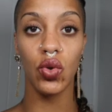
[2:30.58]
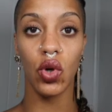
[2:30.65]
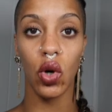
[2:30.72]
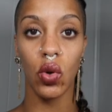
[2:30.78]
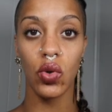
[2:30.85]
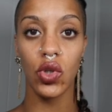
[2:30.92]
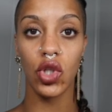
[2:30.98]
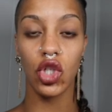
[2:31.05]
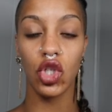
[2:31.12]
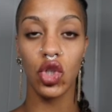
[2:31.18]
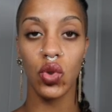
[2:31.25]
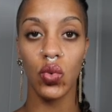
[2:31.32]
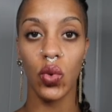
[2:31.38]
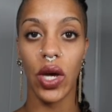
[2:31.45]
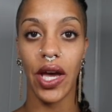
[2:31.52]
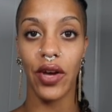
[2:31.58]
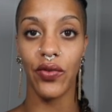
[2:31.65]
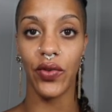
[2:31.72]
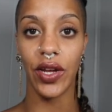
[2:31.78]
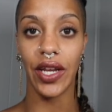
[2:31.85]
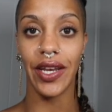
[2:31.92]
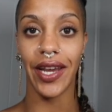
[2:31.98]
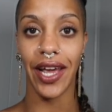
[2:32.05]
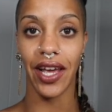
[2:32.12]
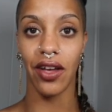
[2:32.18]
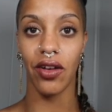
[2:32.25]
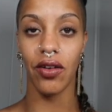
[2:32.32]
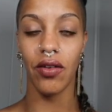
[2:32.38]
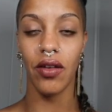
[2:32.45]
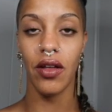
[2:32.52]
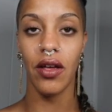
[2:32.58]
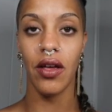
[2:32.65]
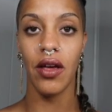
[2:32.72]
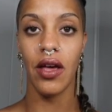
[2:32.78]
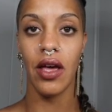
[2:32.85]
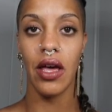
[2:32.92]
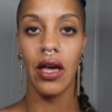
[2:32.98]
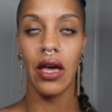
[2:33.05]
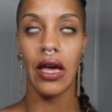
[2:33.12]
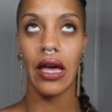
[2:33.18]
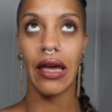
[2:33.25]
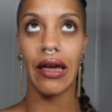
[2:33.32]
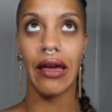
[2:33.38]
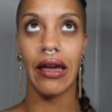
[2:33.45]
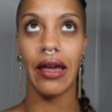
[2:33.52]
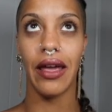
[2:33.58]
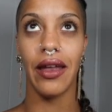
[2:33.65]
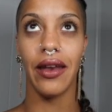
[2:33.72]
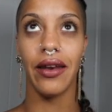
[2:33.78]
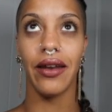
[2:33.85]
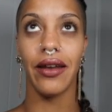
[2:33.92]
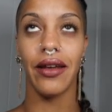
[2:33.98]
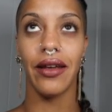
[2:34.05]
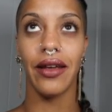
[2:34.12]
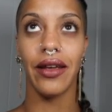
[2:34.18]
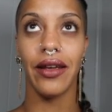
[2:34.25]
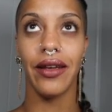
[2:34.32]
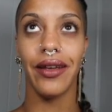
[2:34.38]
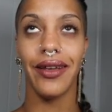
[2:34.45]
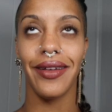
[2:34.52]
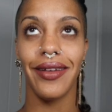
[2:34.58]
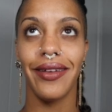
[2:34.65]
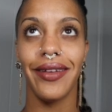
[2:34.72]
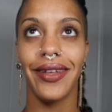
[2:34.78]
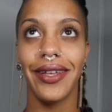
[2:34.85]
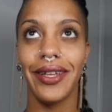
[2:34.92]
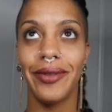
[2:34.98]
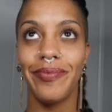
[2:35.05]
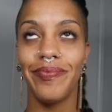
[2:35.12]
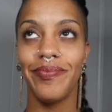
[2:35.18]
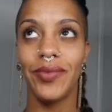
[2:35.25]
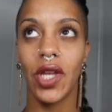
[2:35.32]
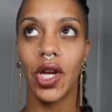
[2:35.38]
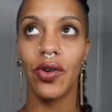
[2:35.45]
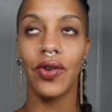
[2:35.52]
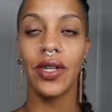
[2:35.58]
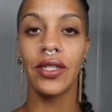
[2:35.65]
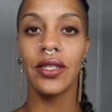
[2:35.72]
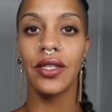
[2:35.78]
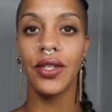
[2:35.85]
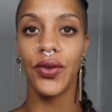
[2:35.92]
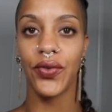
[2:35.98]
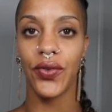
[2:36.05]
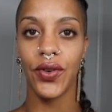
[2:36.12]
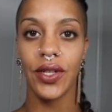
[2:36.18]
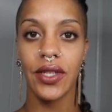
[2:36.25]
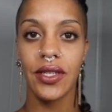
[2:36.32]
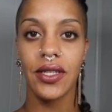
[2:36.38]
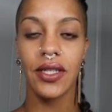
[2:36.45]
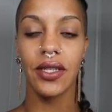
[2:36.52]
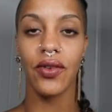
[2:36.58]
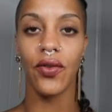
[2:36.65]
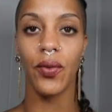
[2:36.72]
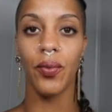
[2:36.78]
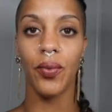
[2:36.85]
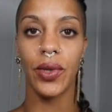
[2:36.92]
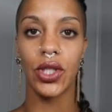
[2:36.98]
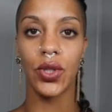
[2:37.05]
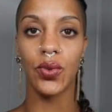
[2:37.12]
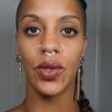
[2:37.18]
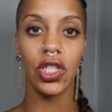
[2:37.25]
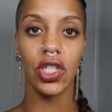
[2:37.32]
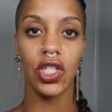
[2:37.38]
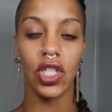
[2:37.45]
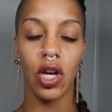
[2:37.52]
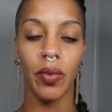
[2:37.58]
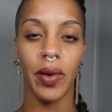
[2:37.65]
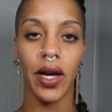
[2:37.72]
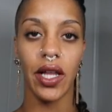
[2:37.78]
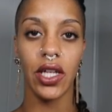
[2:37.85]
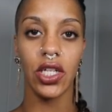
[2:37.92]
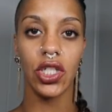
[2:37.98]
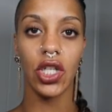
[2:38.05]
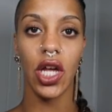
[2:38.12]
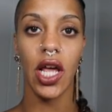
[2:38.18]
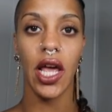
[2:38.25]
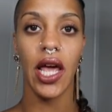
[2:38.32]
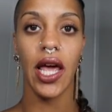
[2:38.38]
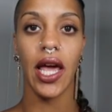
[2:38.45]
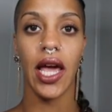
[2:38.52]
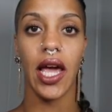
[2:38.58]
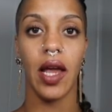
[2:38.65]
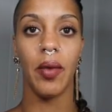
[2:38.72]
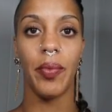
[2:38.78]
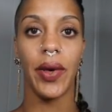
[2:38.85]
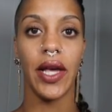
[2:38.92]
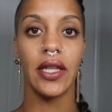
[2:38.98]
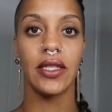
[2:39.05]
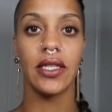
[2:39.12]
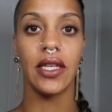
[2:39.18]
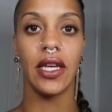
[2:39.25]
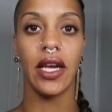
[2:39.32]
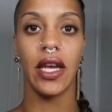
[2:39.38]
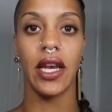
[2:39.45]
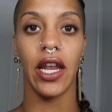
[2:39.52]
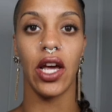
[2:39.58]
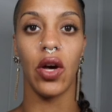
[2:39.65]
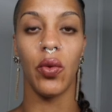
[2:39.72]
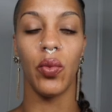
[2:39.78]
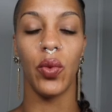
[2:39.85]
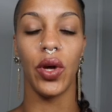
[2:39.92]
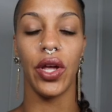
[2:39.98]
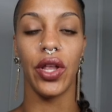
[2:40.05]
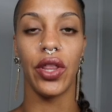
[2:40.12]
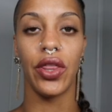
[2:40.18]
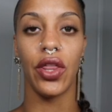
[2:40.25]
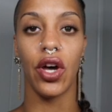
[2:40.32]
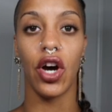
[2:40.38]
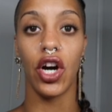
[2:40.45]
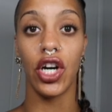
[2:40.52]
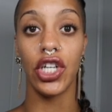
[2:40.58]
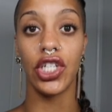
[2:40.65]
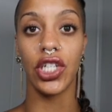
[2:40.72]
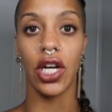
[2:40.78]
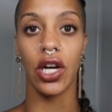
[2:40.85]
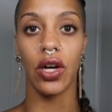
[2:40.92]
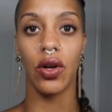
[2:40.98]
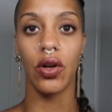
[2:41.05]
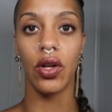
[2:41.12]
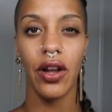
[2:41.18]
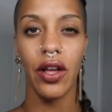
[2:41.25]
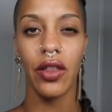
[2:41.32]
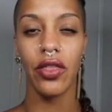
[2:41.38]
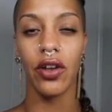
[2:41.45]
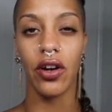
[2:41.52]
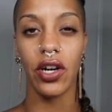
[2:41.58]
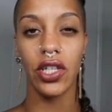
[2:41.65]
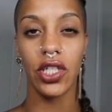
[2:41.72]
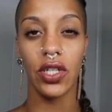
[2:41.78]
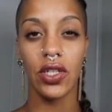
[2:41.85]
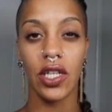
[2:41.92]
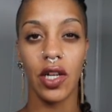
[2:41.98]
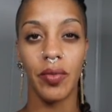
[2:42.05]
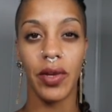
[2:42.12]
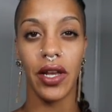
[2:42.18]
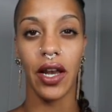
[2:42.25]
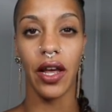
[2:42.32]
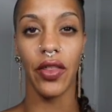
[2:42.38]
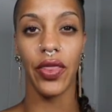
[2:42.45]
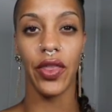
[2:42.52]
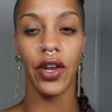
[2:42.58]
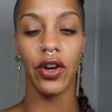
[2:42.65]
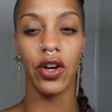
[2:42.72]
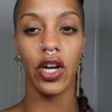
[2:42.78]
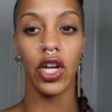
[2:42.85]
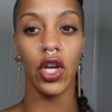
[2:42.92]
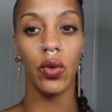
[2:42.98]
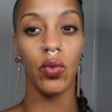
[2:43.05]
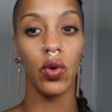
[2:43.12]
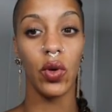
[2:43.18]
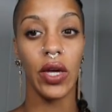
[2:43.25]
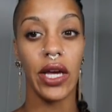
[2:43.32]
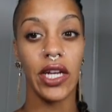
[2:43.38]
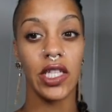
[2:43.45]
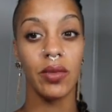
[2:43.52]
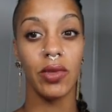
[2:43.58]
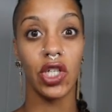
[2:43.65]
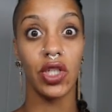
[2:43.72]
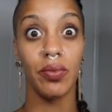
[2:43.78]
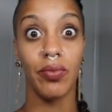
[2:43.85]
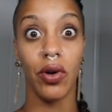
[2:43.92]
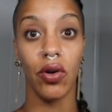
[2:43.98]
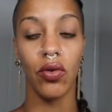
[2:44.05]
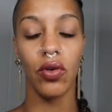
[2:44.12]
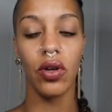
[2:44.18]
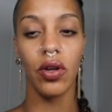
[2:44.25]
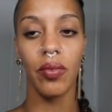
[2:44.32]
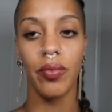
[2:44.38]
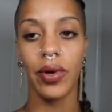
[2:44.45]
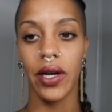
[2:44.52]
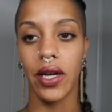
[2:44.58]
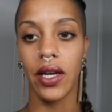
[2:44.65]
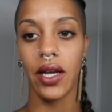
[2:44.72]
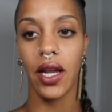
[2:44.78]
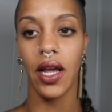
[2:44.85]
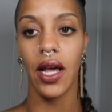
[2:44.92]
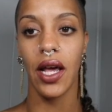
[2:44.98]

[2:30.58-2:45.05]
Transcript: coats to every nail, and there is a difference between gel polish and painting a nail with art gel. The art gel is going to be a lot thinner and you won't get as much bulk, but